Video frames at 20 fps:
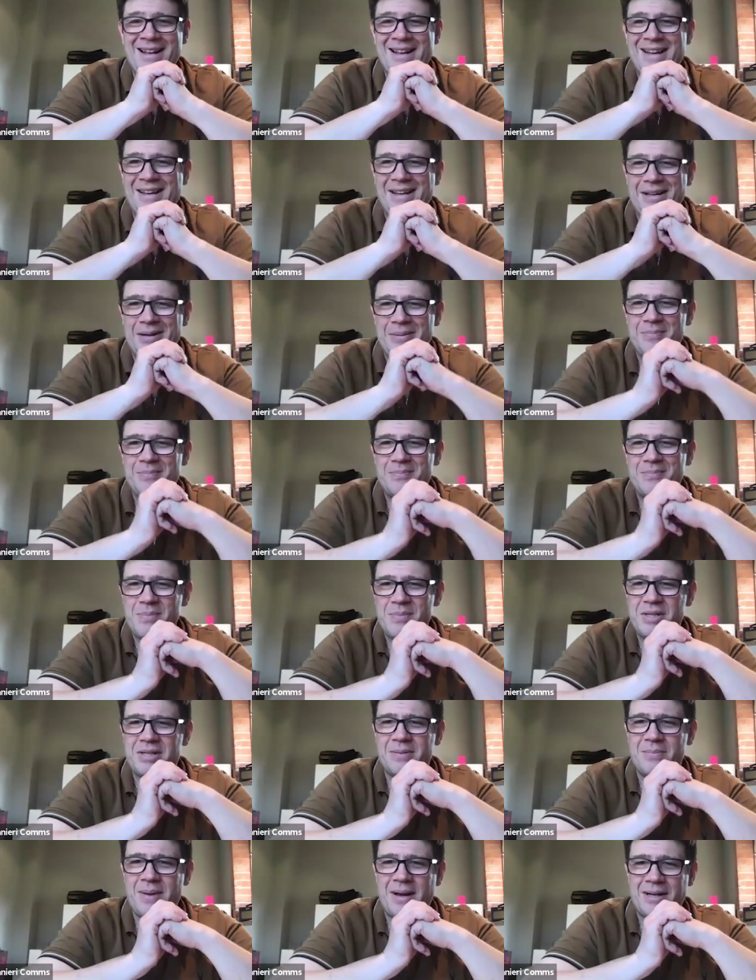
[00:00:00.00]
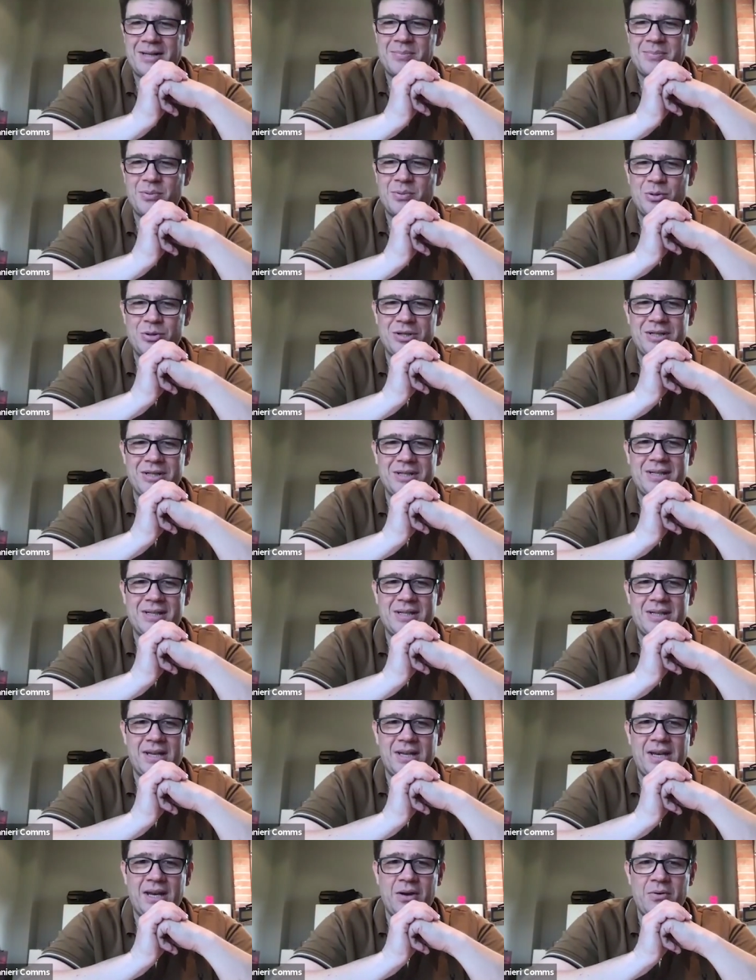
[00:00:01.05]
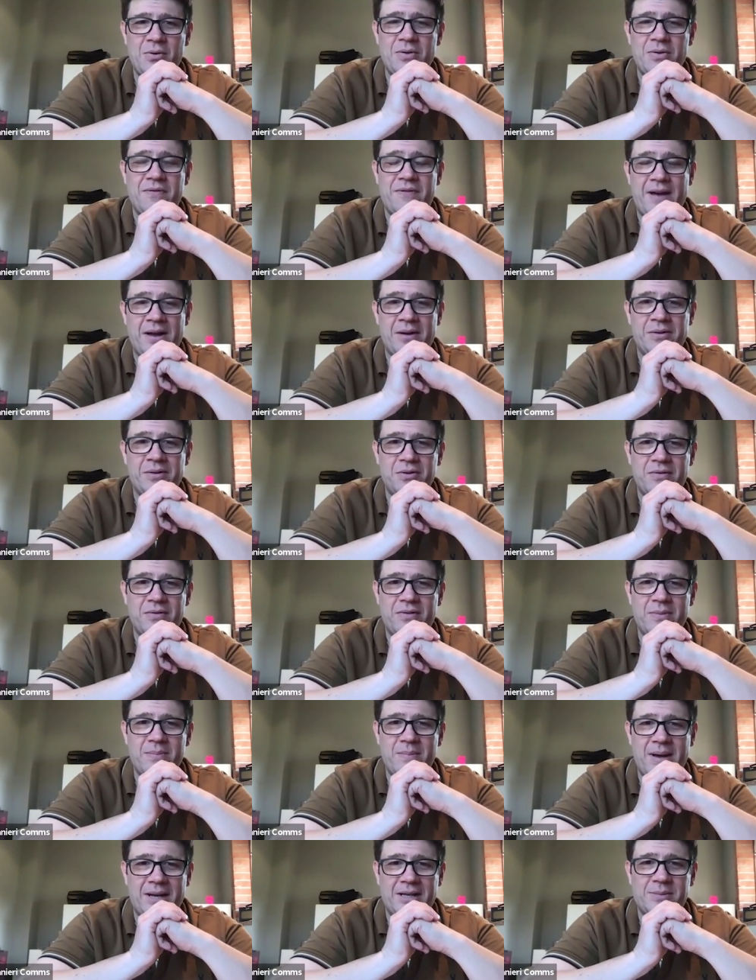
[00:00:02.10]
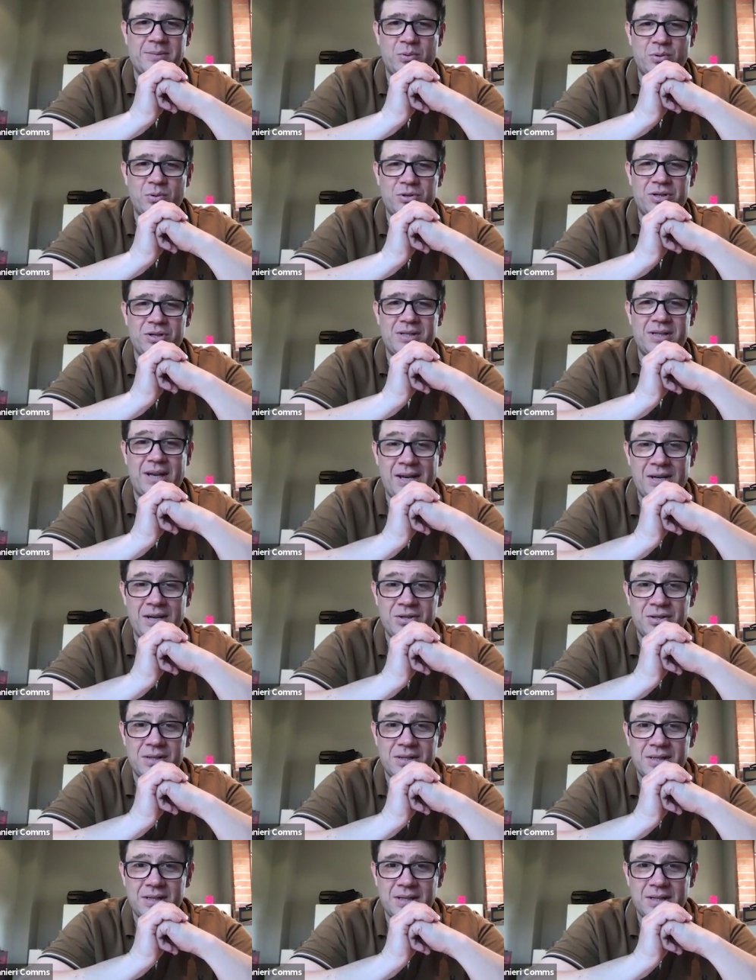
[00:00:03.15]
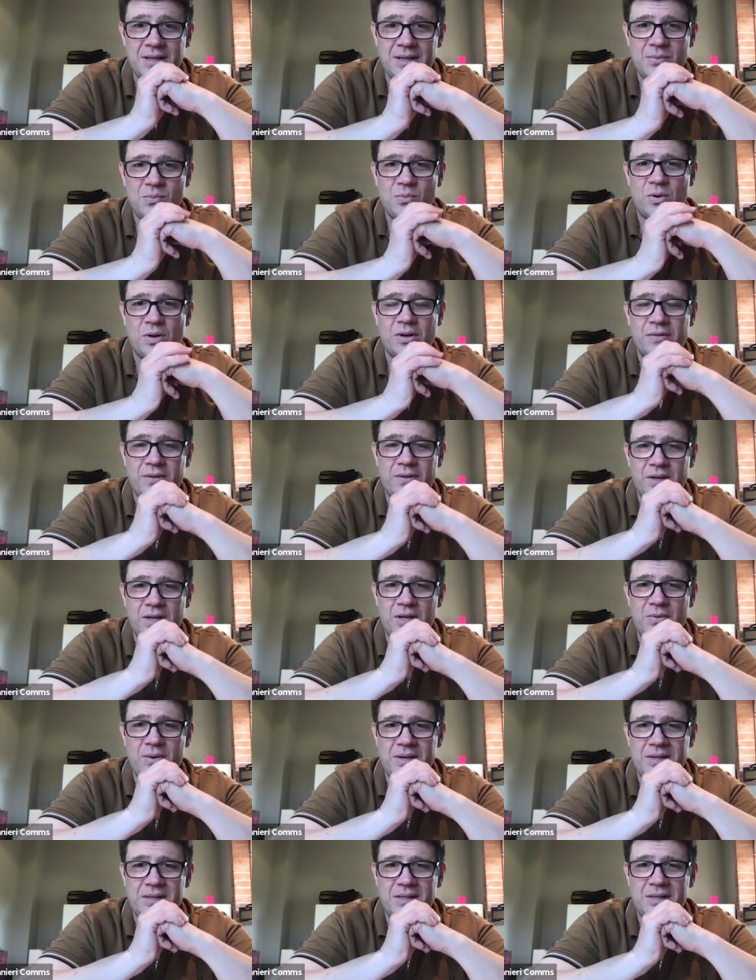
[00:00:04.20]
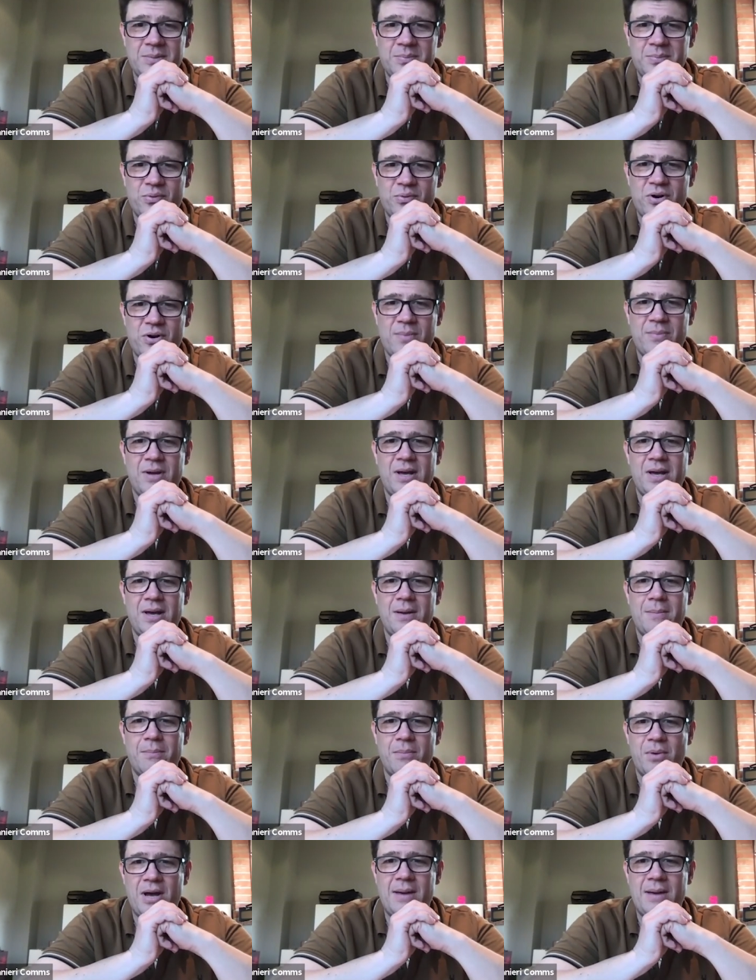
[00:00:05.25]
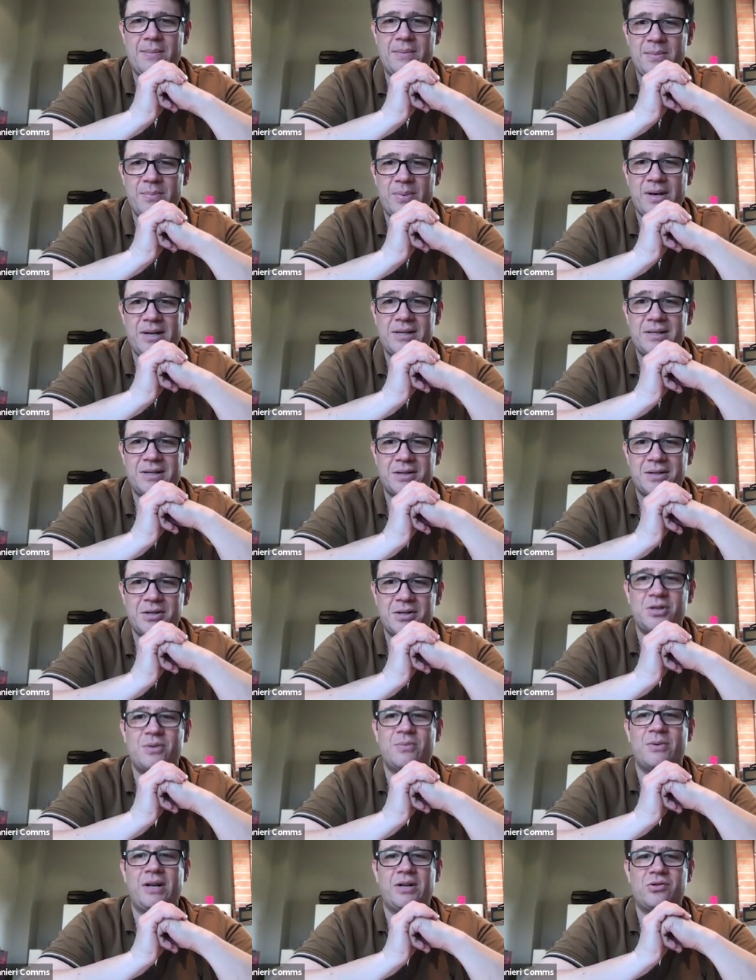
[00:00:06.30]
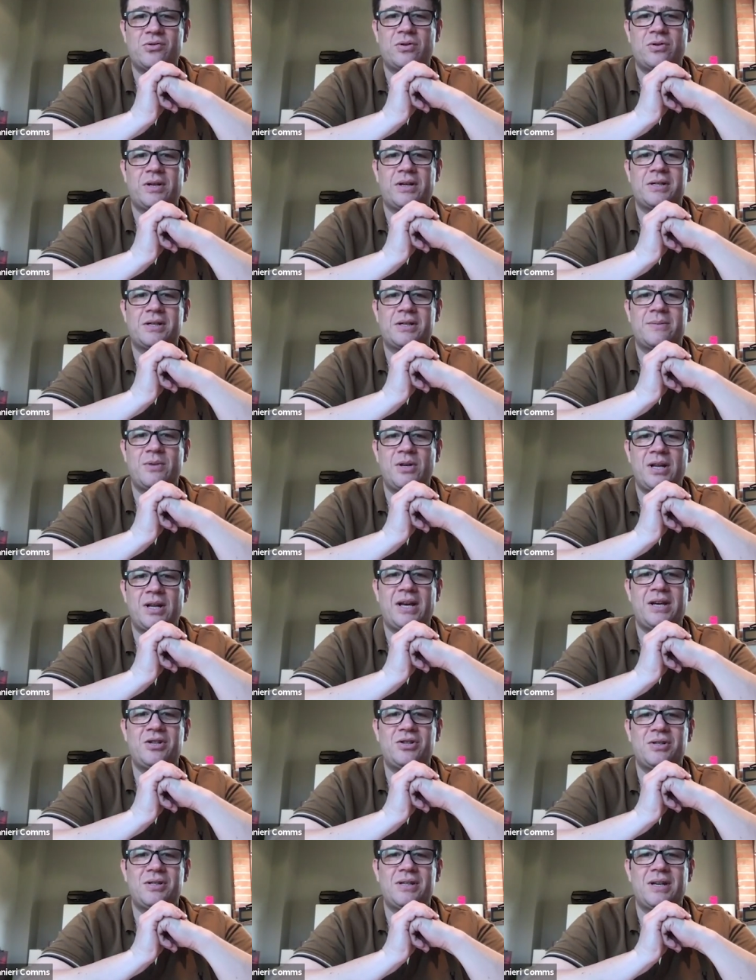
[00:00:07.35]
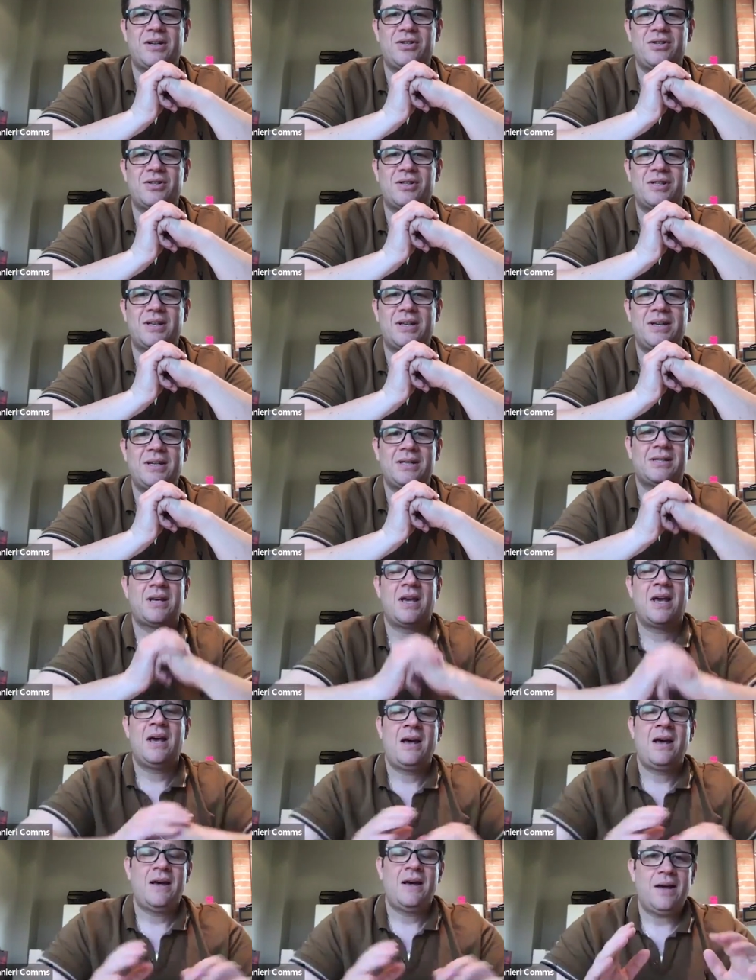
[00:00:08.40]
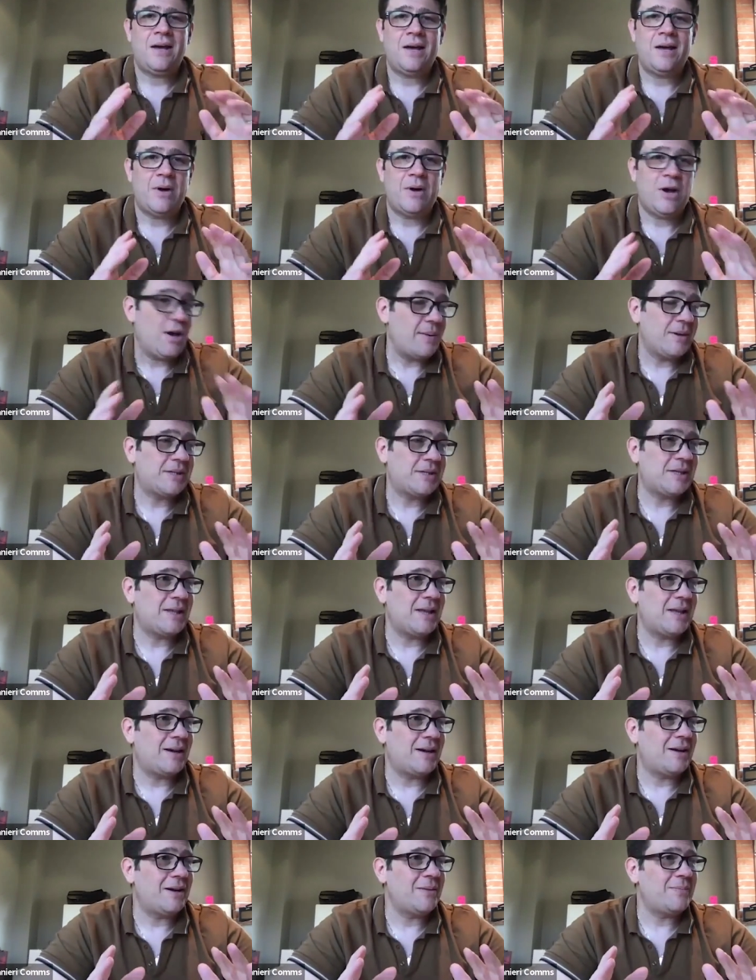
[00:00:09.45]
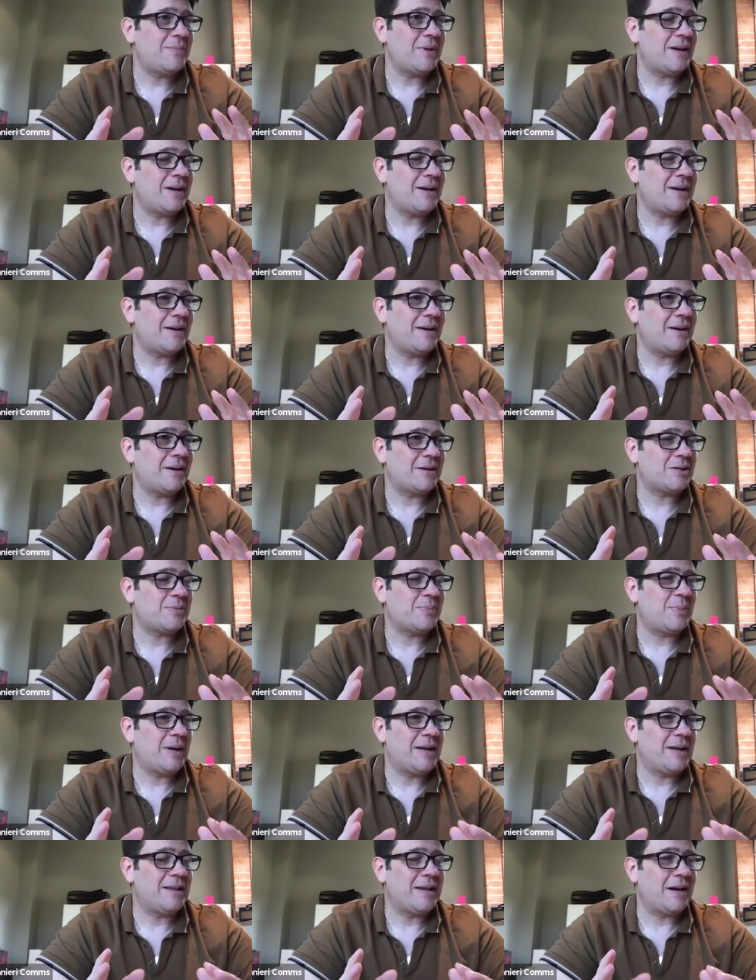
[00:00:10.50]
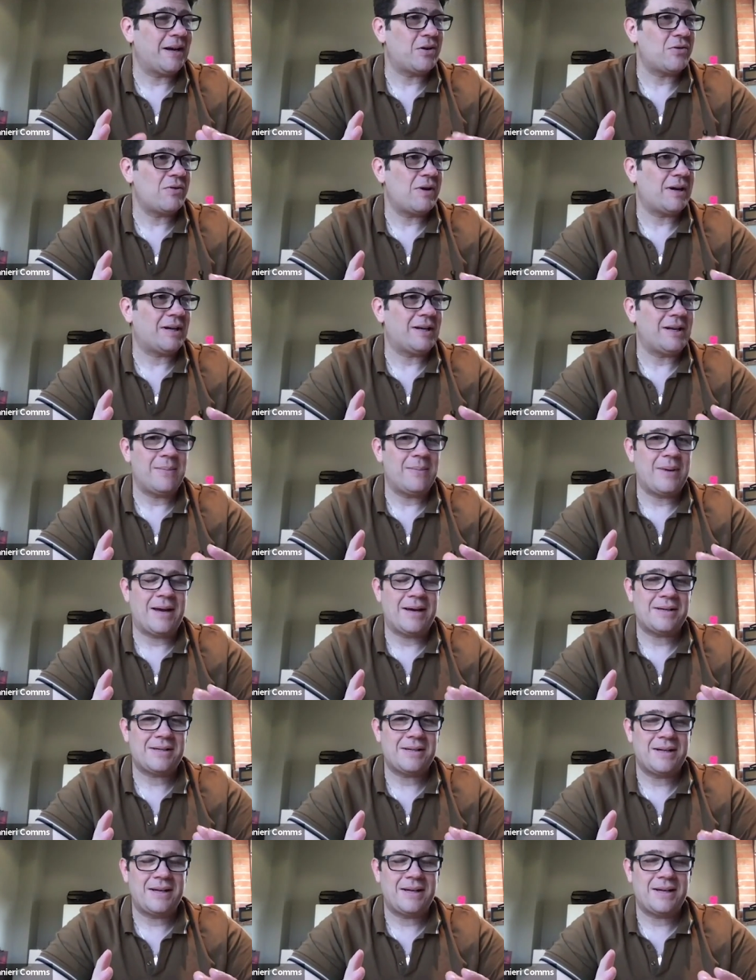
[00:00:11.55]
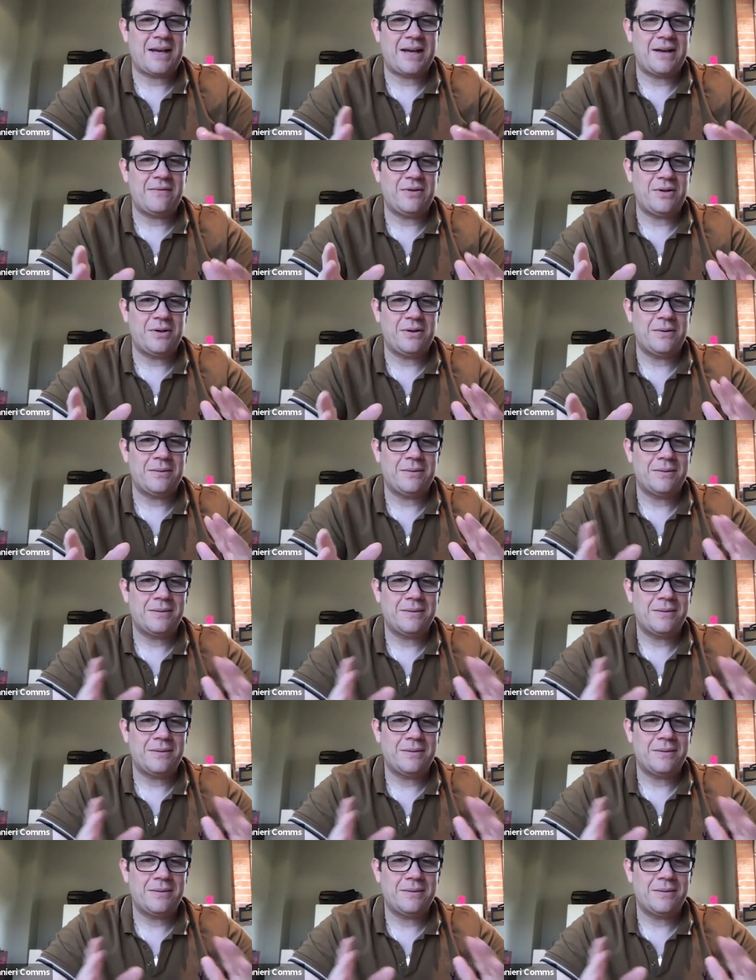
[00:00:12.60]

Uh, Mr. Max Borges, CEO and founder of the Max Borges Agency, one of the US's premier Miami-based consumer electronics communications agency. Um, I hope I said that. I hope that I explained that correctly, Max, and it gave that was